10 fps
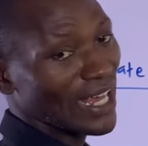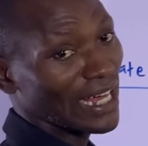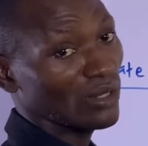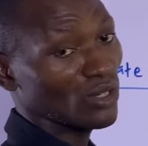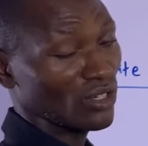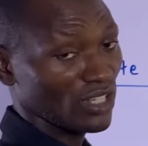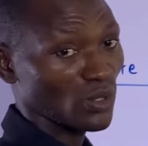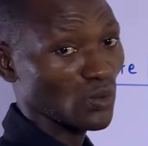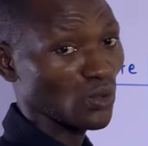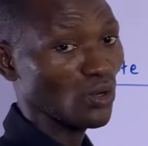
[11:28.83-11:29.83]
are not
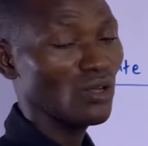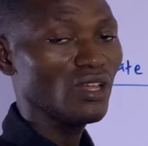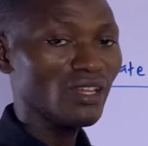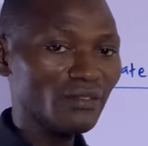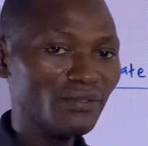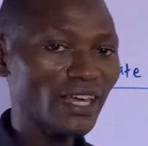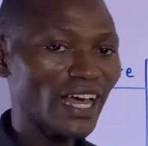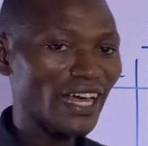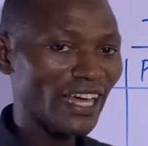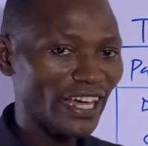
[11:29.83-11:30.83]
equal, there
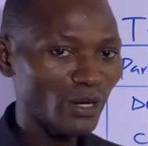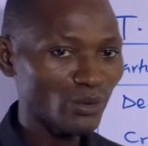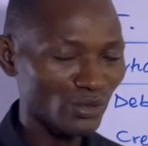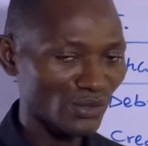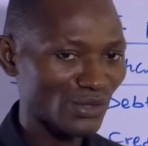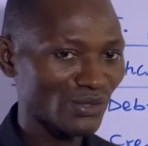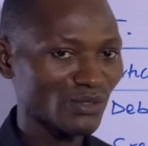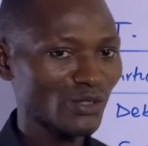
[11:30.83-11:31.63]
are errors.